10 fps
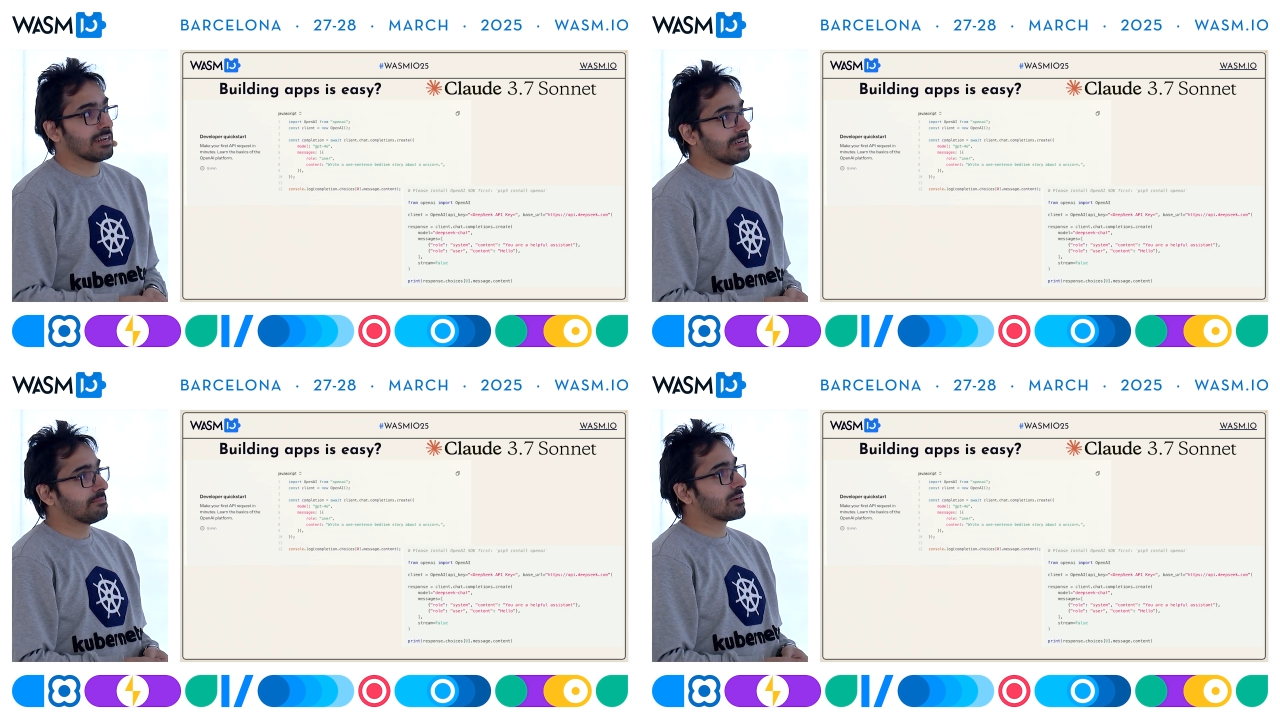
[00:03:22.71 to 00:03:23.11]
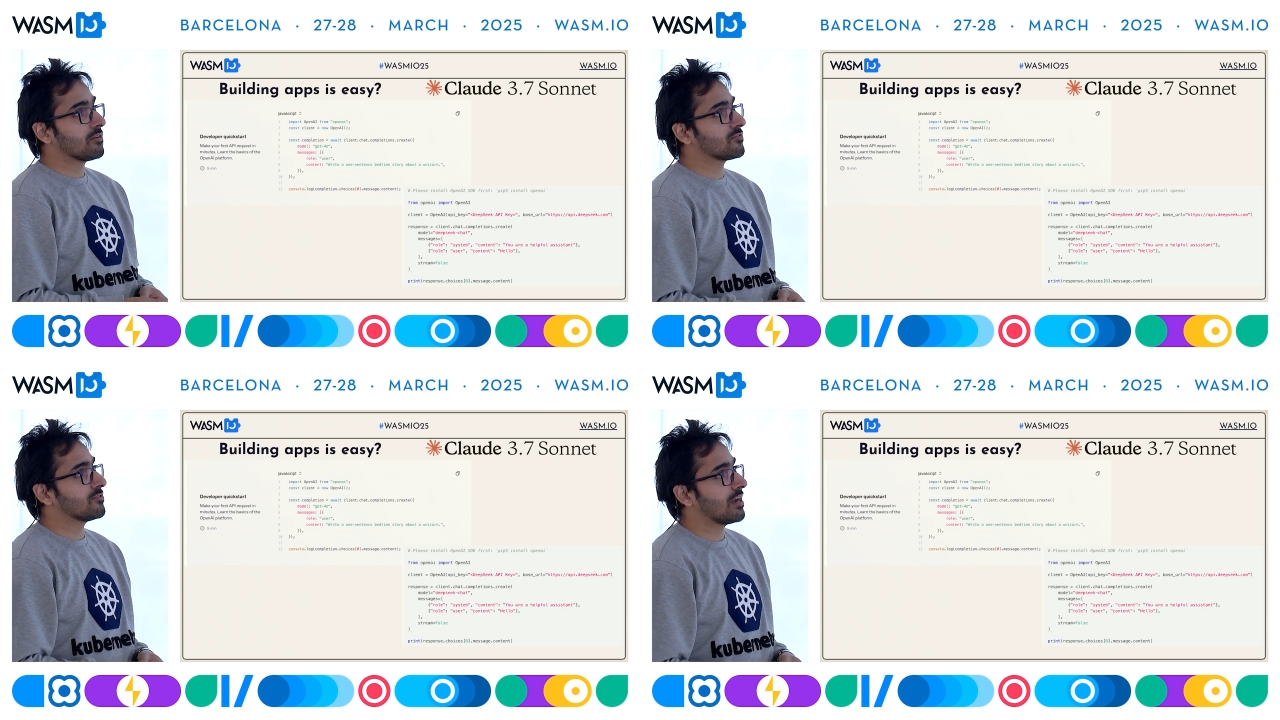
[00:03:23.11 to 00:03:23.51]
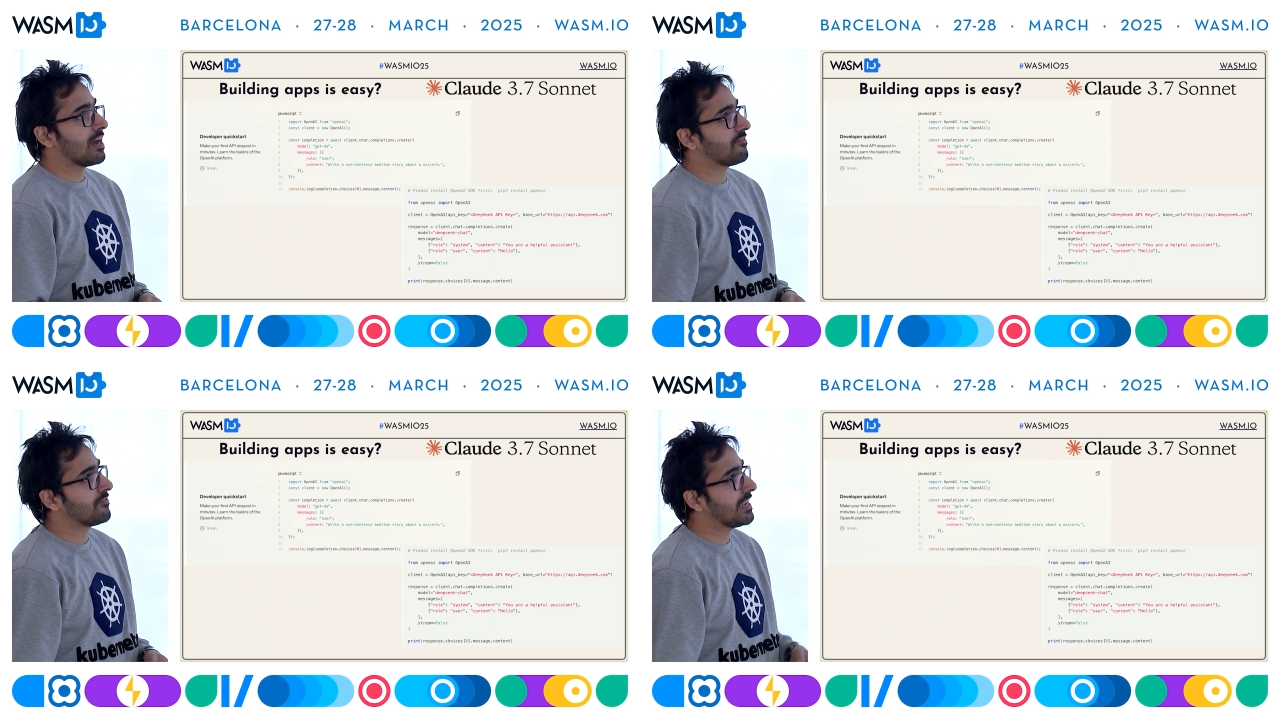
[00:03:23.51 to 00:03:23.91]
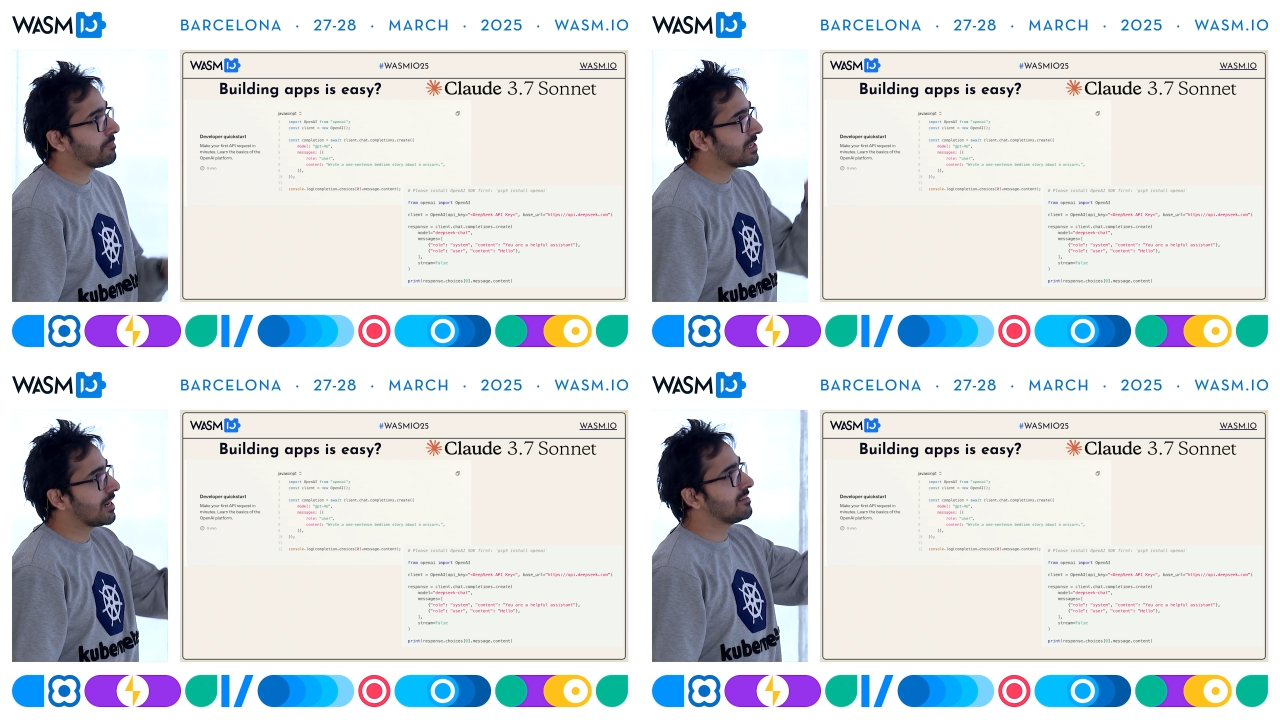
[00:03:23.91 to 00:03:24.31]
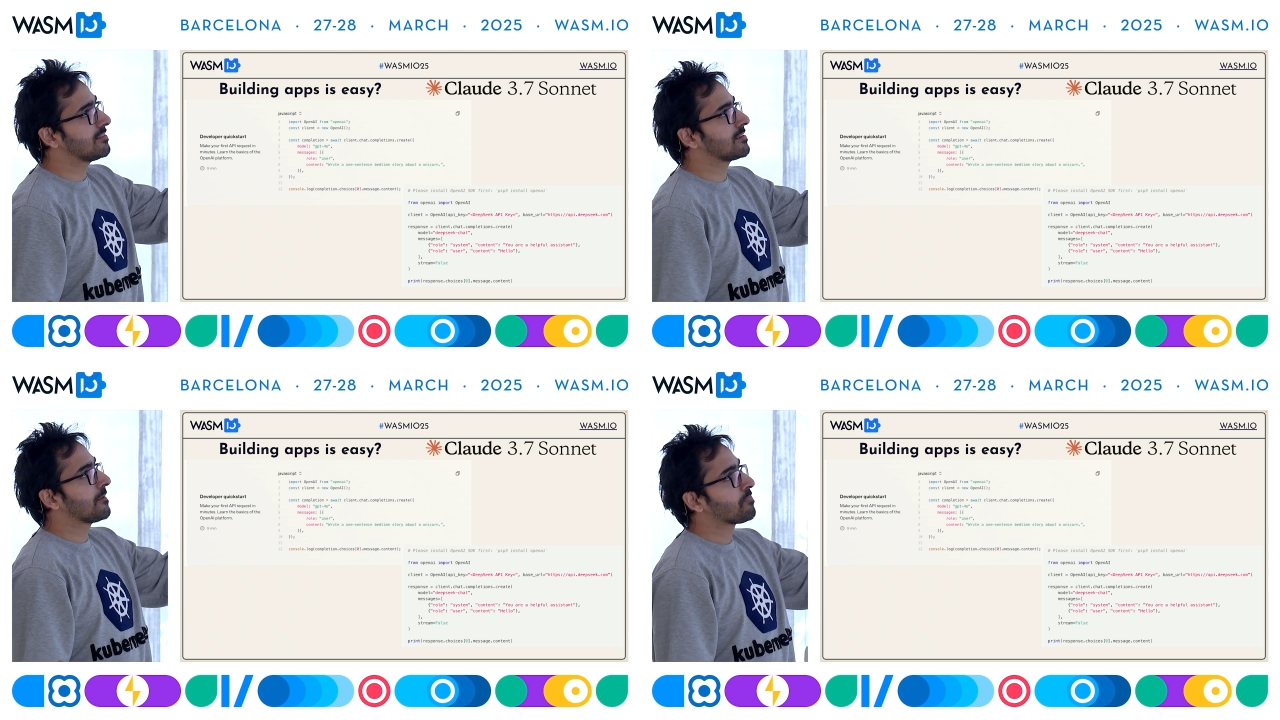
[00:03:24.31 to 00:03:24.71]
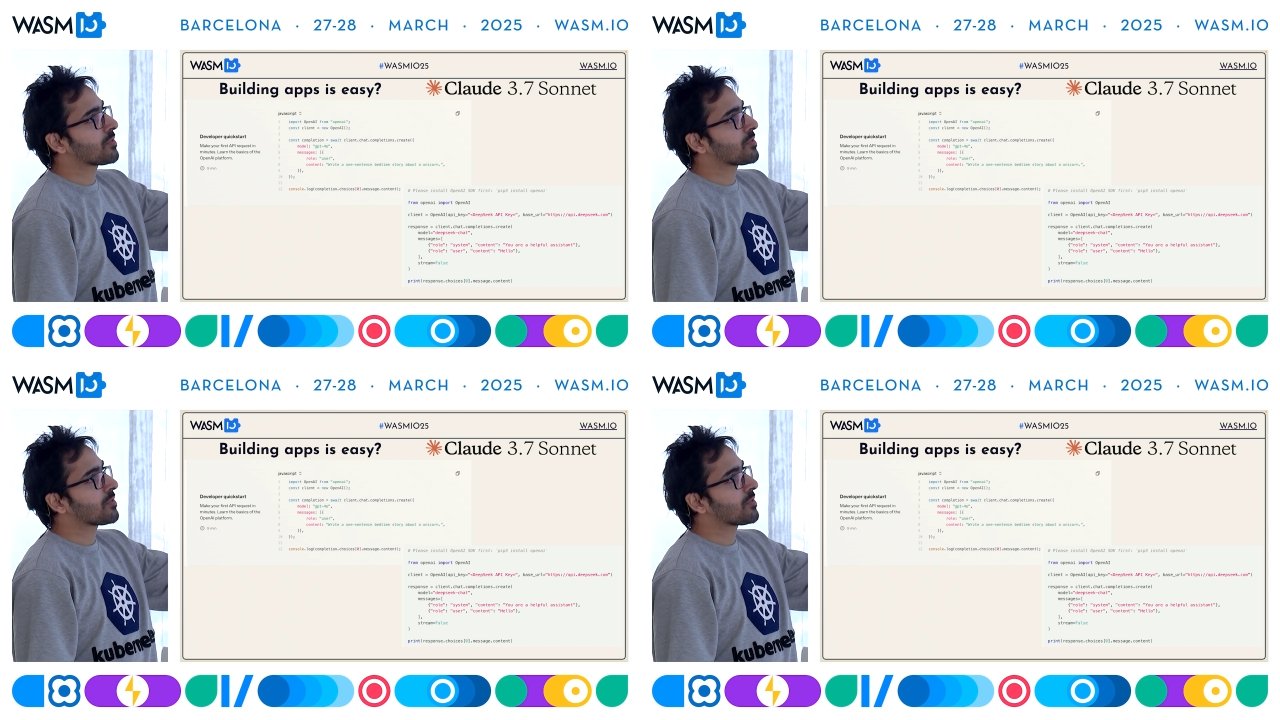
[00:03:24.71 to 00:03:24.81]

right? Because you have APIs.